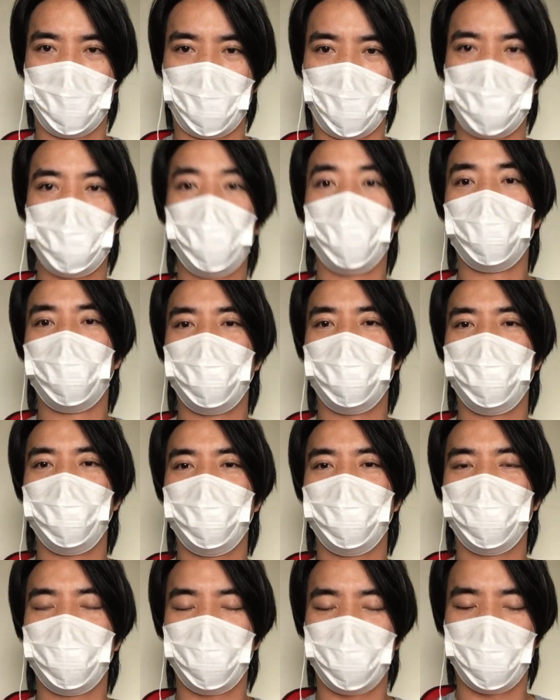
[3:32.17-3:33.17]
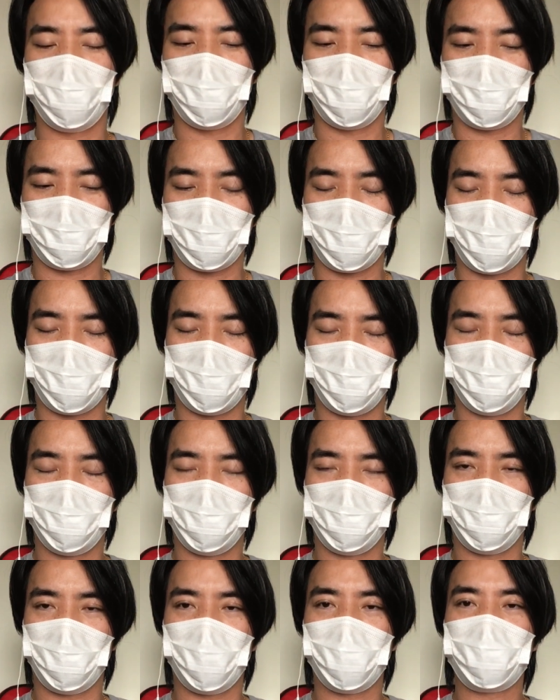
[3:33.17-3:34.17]
I'm learning. It's um,
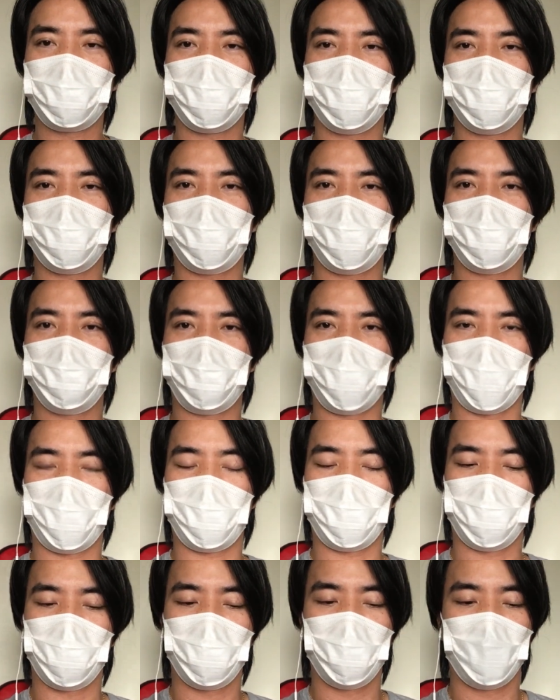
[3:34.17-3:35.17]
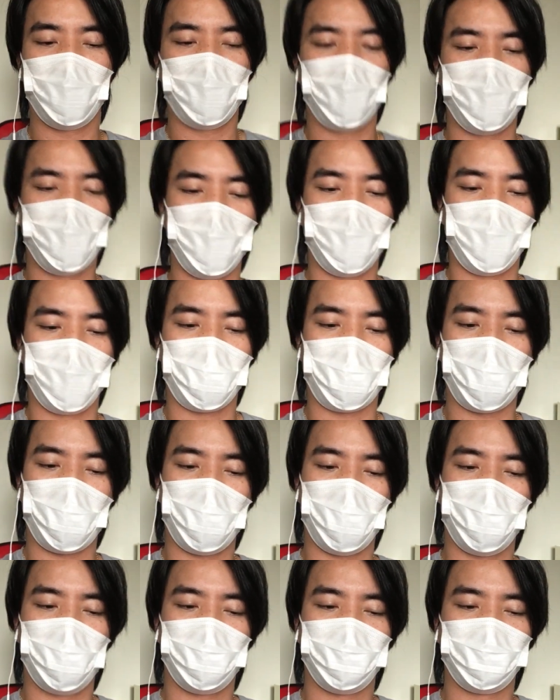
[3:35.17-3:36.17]
it's gonna get better.
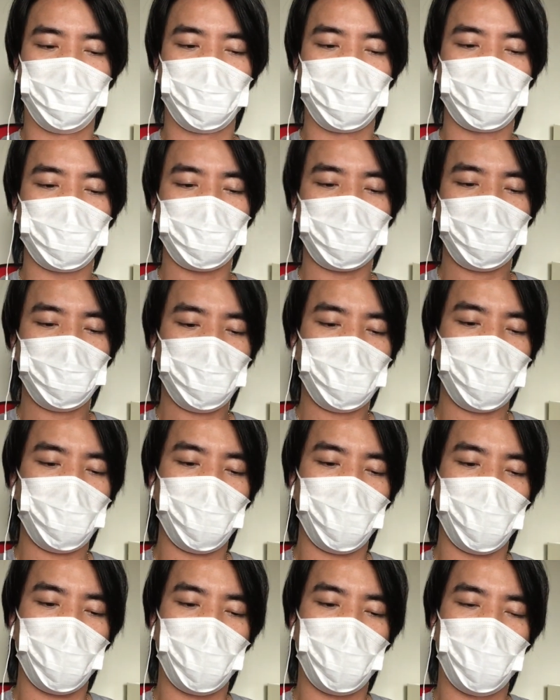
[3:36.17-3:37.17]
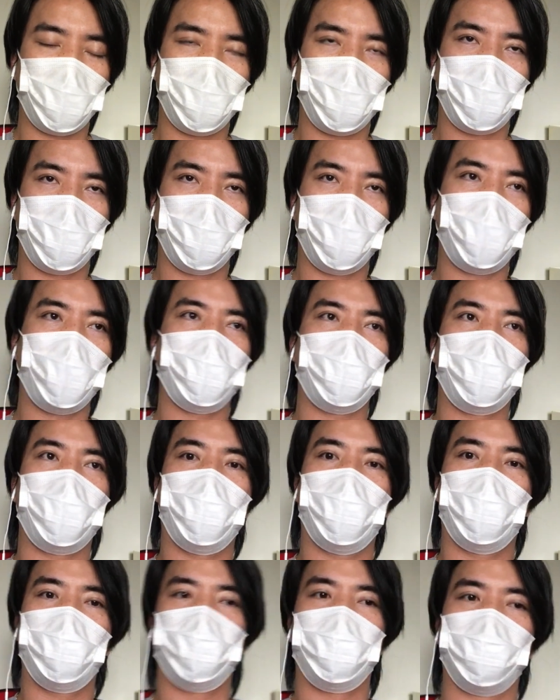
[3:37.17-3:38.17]
So that
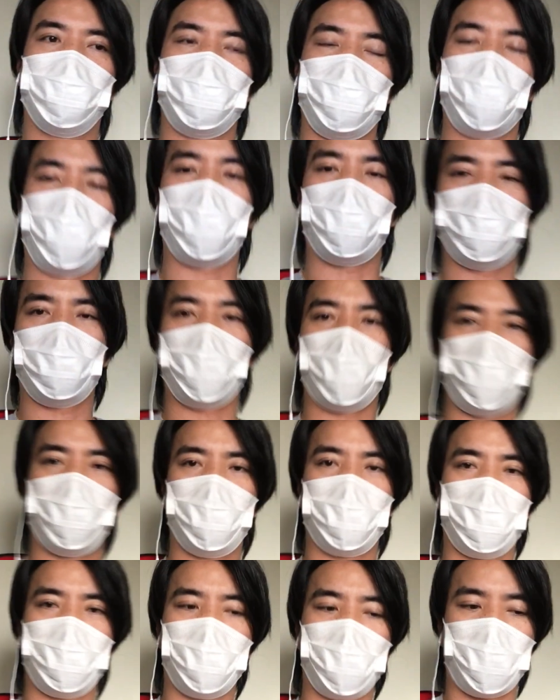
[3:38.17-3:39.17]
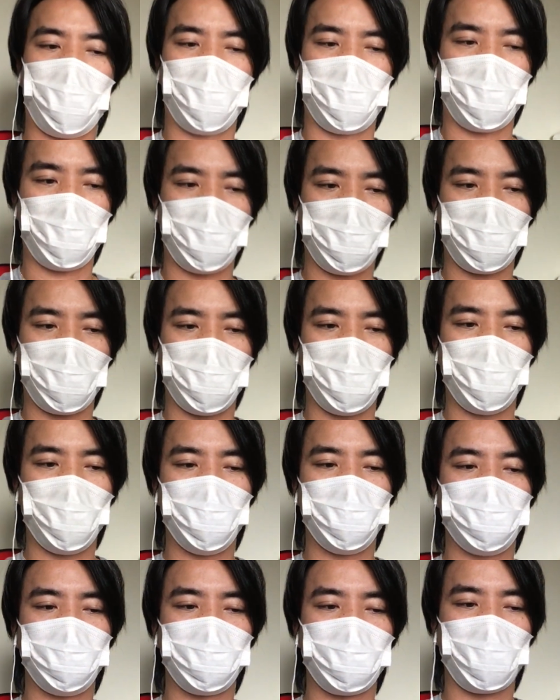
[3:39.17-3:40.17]
um, then the other thing I learned too
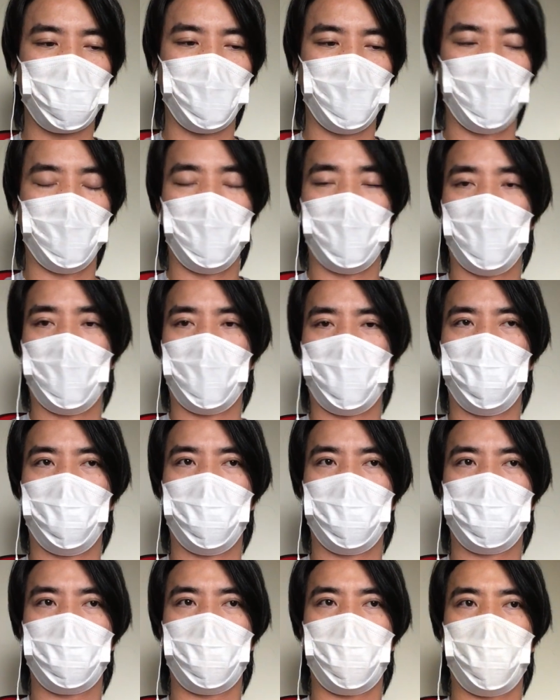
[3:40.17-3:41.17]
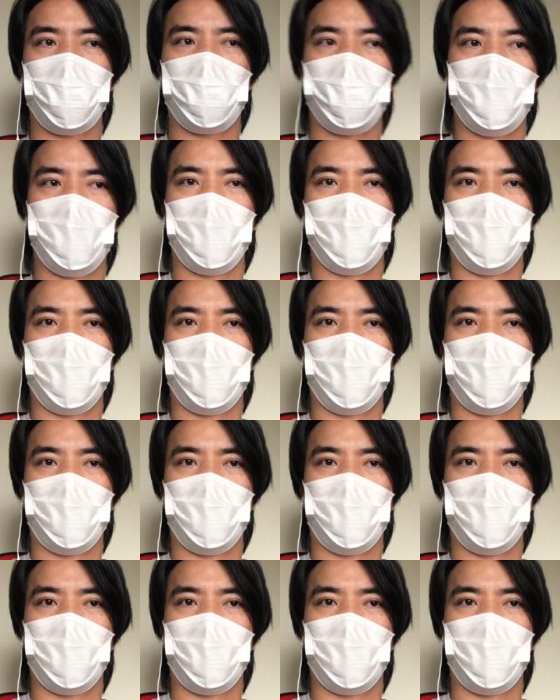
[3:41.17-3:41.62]
was that